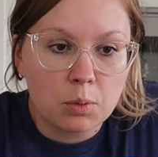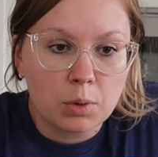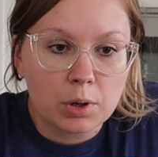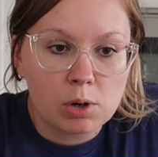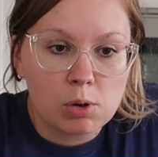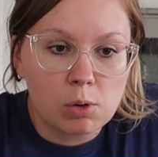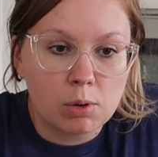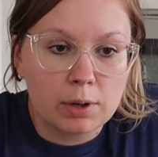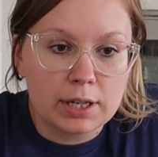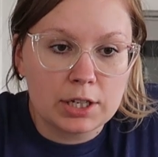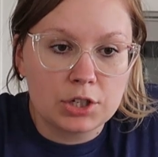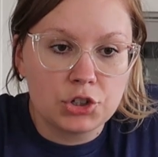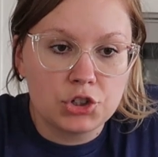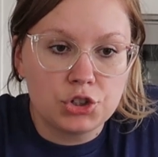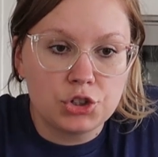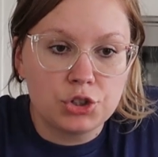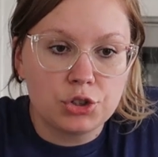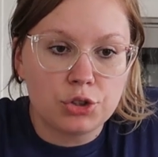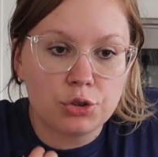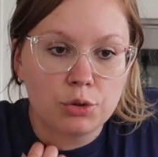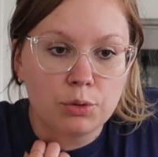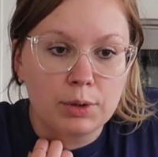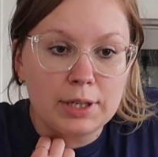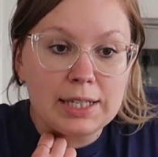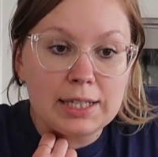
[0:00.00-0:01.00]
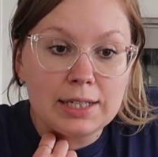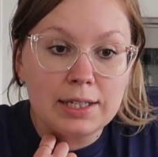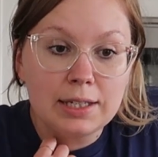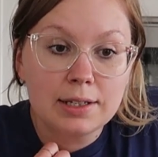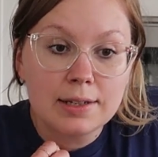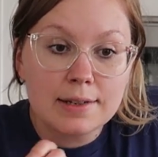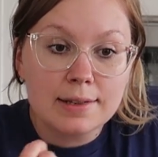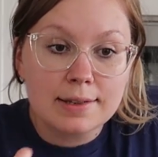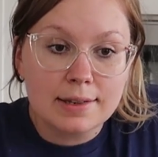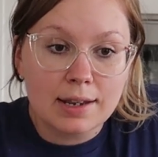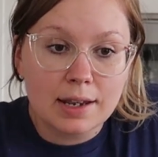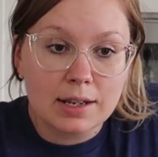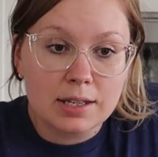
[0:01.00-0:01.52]
we're going to
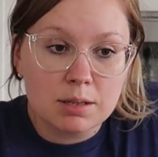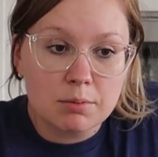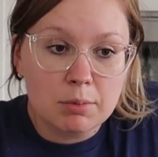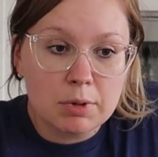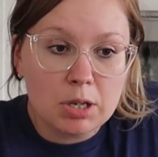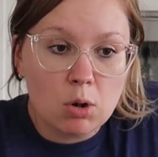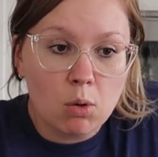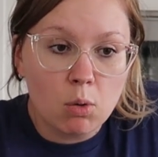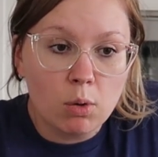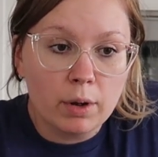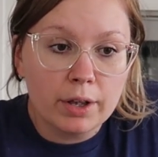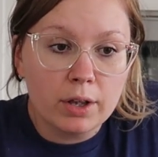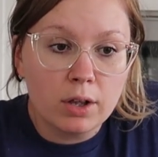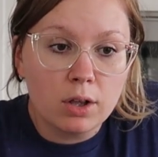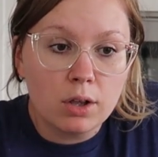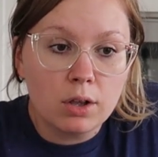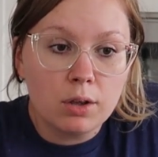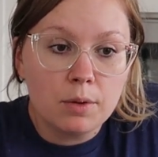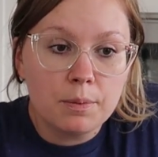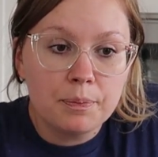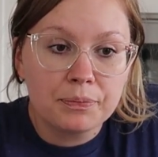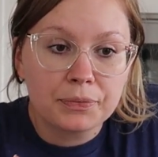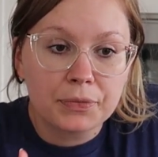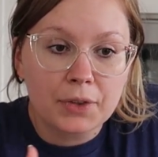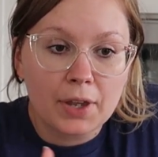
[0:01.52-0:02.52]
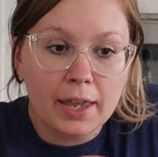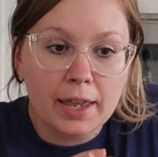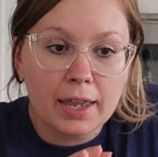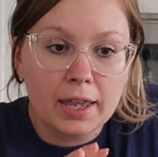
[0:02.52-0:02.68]
heat sesame oil